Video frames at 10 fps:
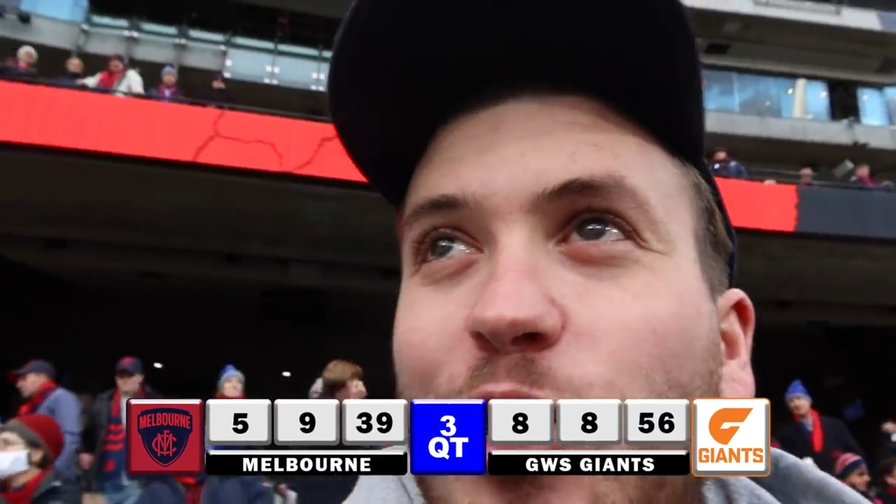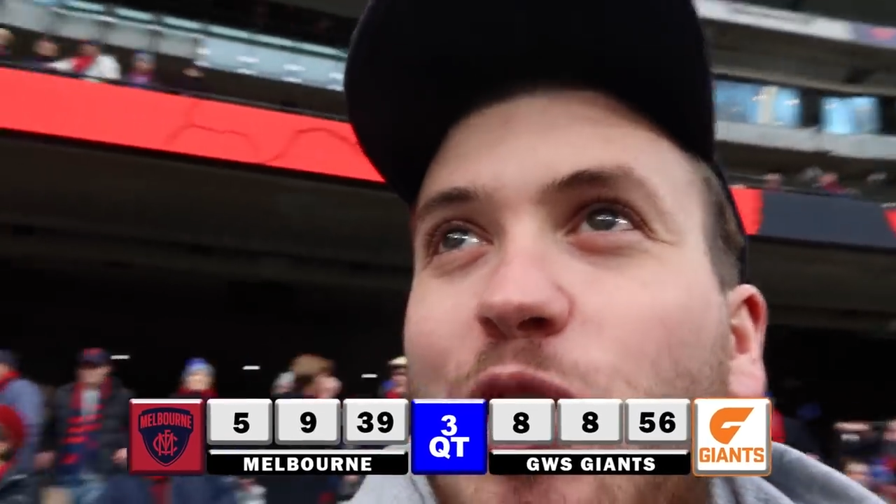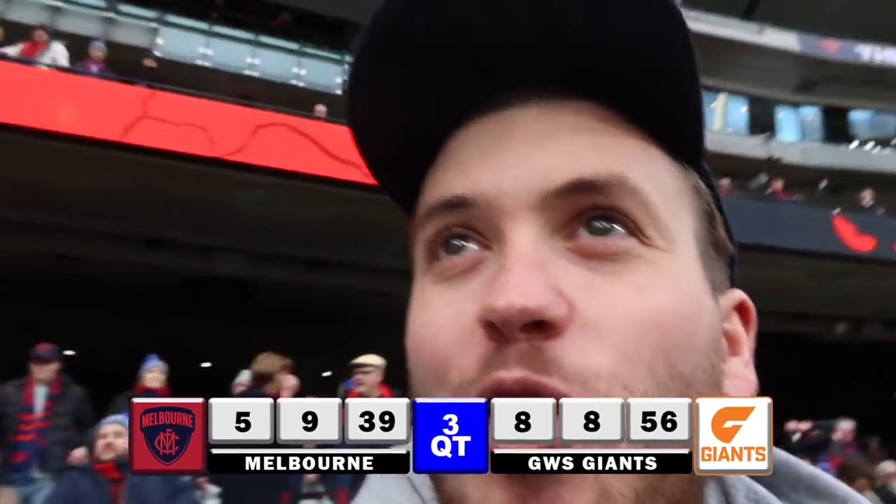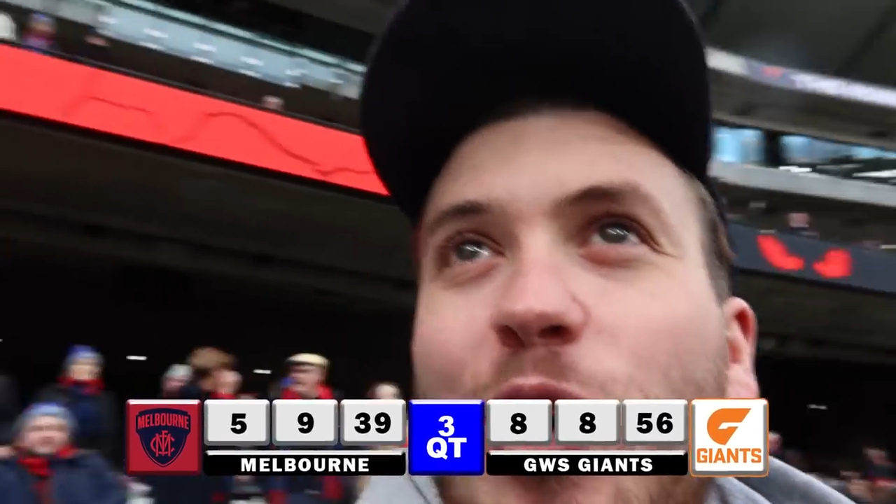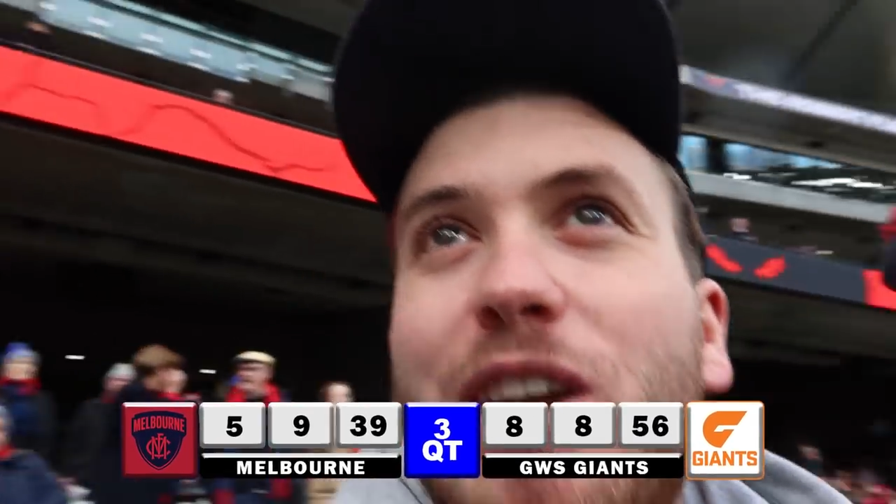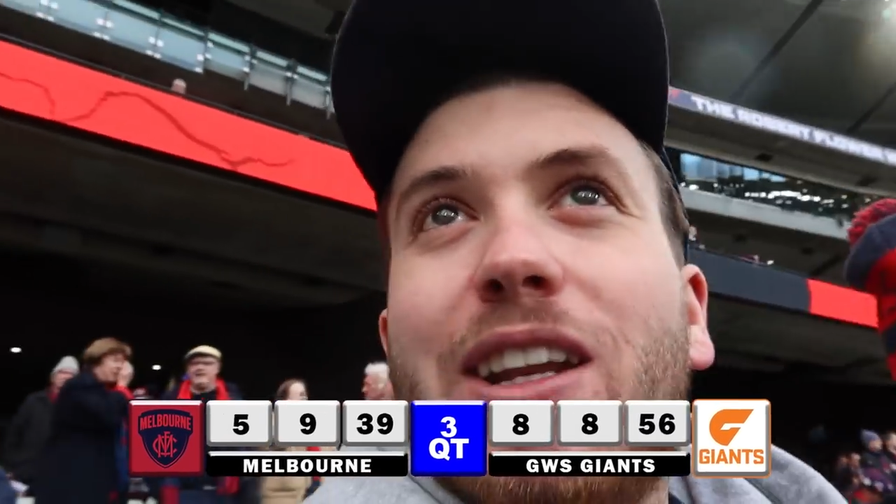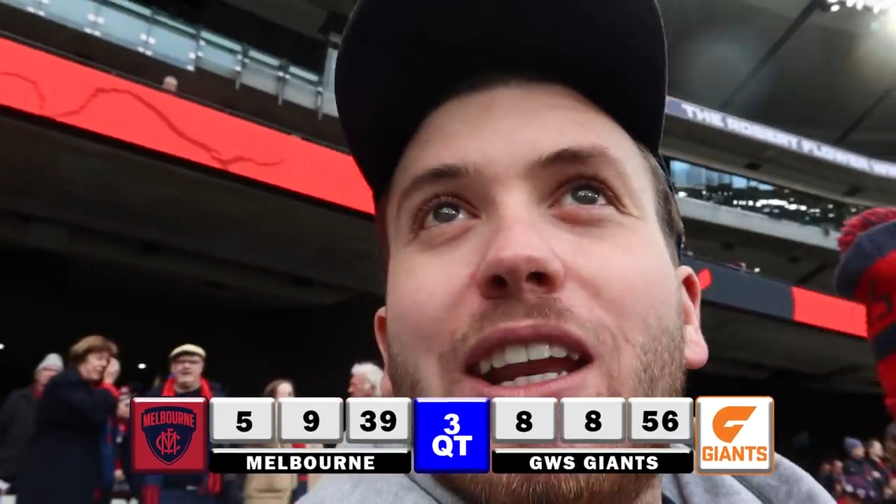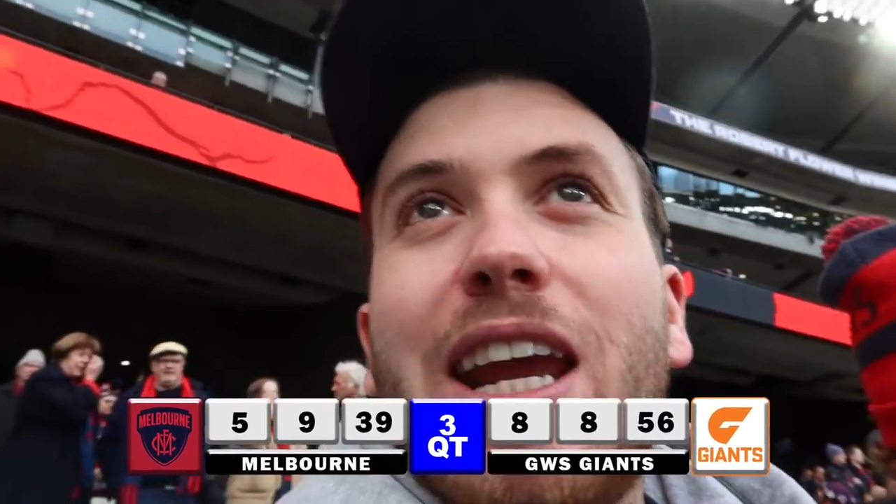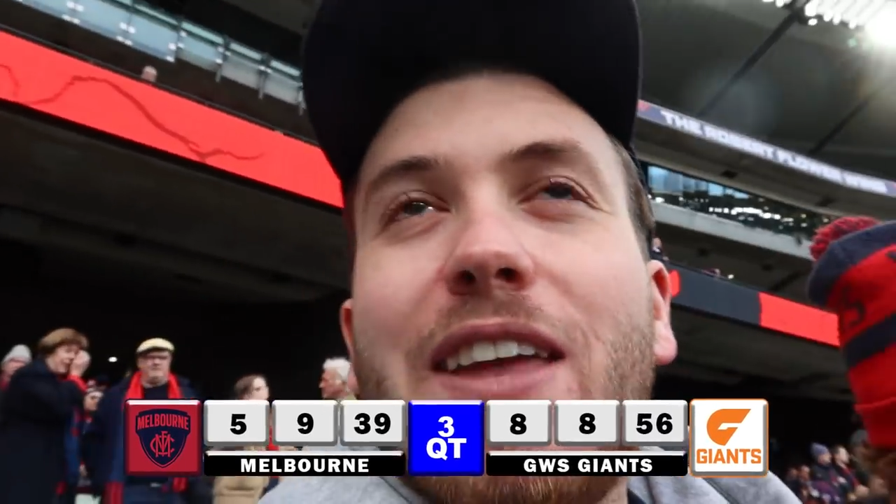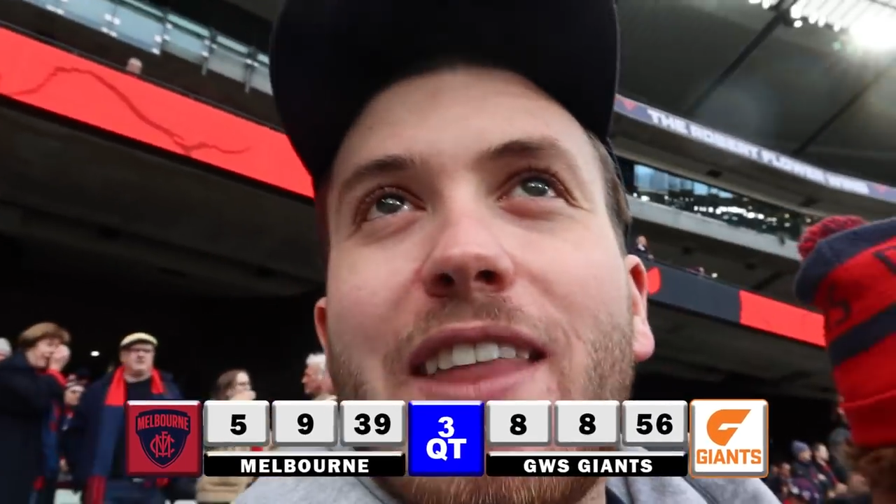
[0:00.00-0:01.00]
too good
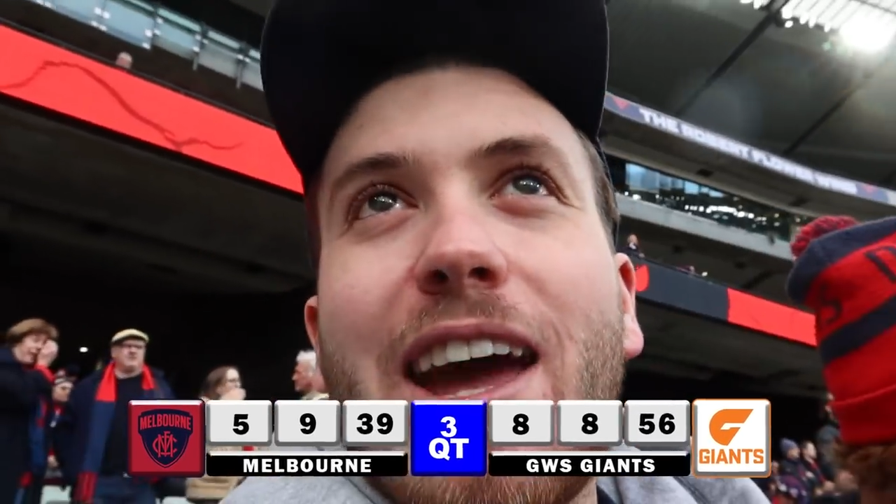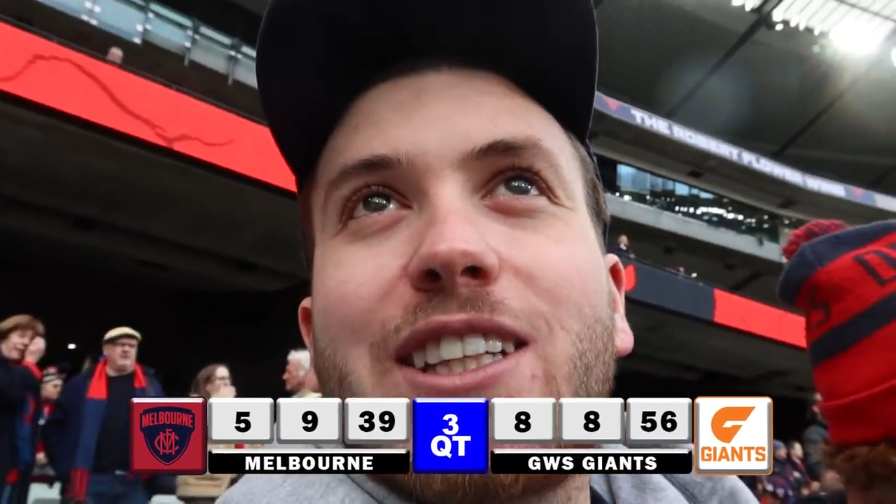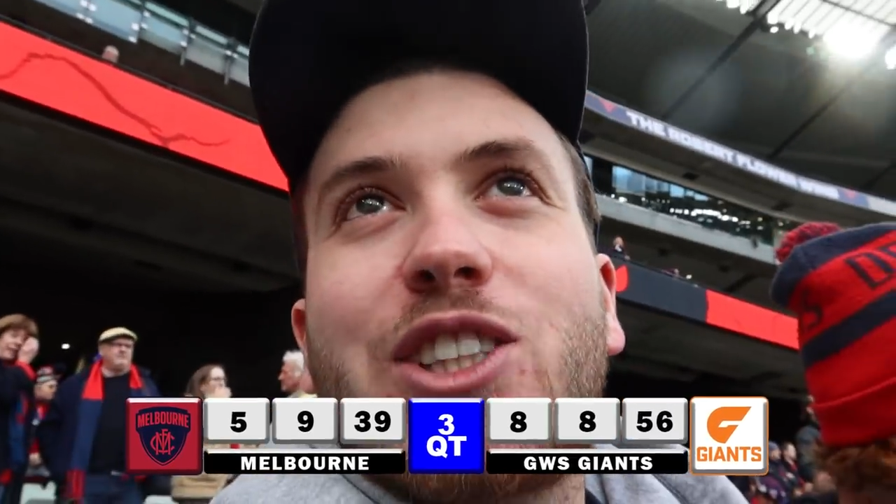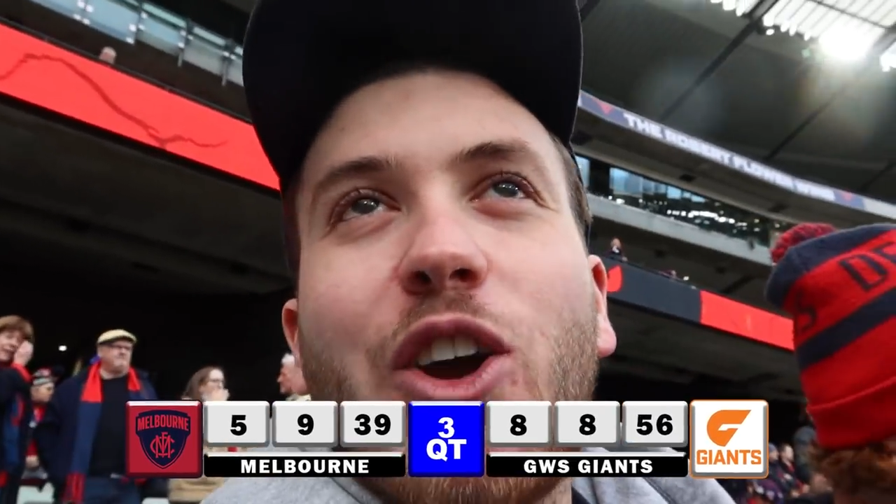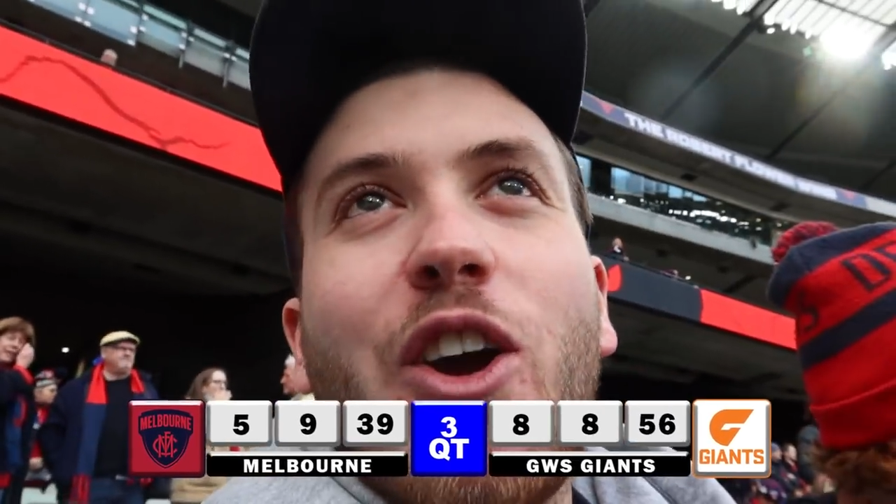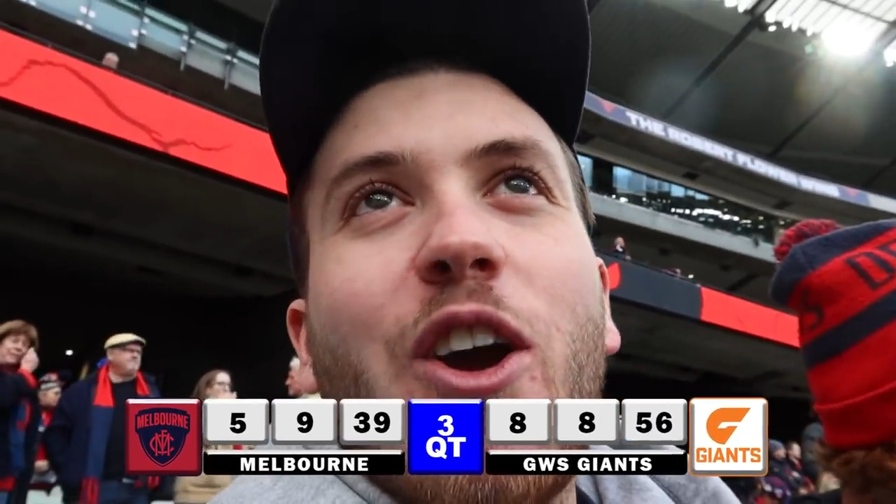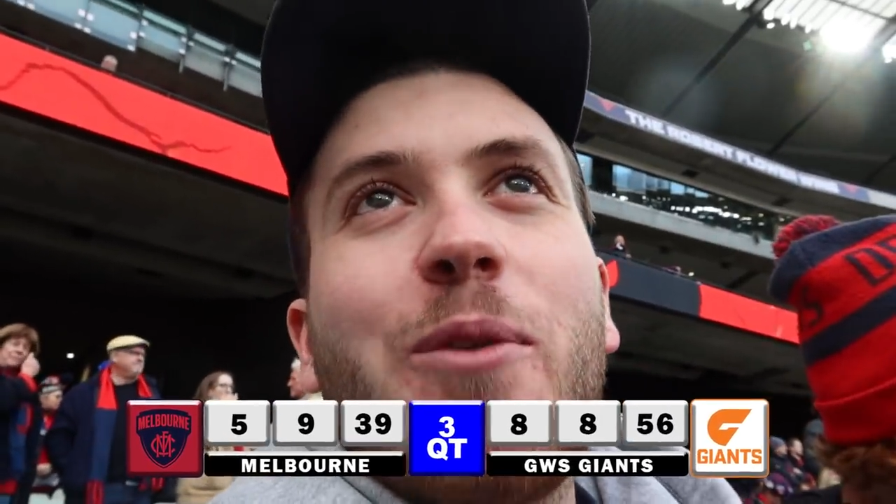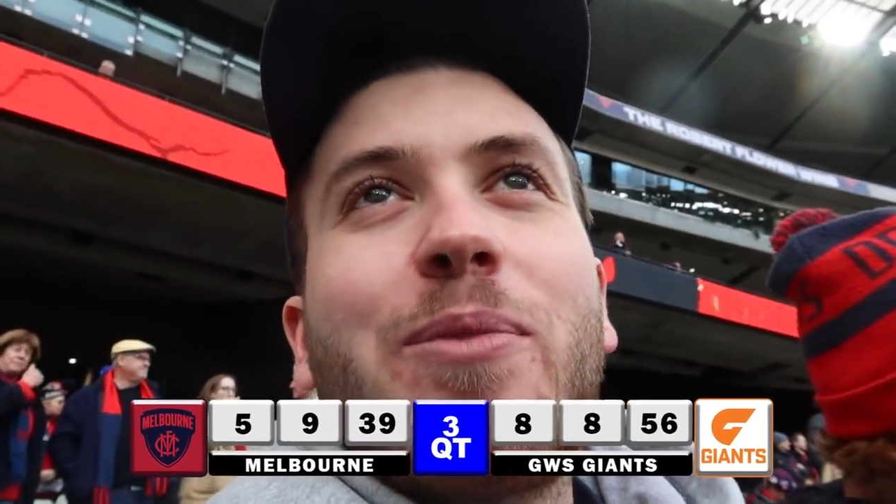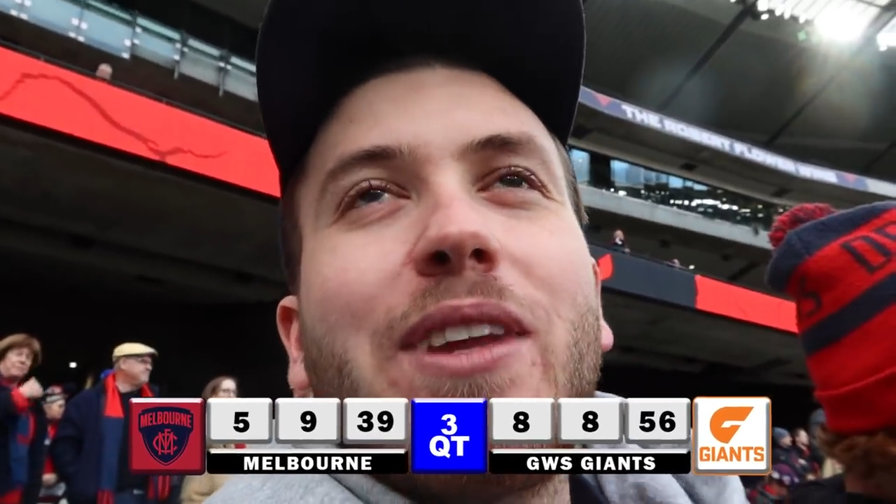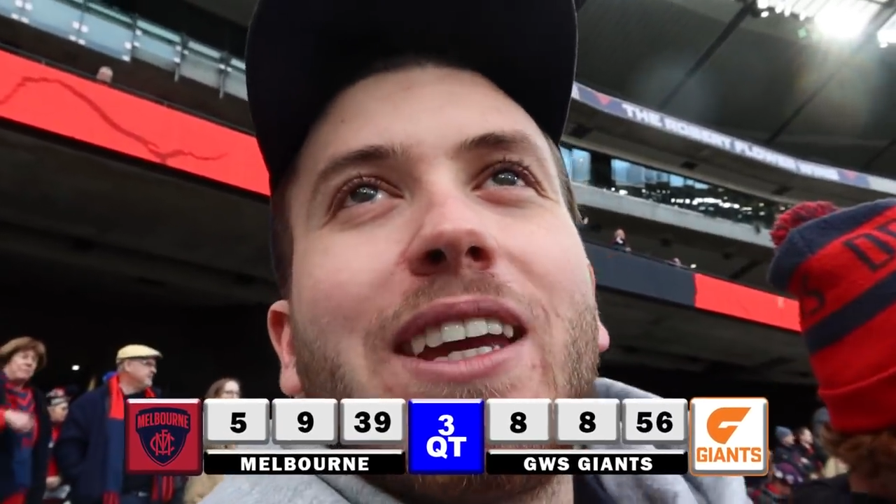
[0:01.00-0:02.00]
in that term.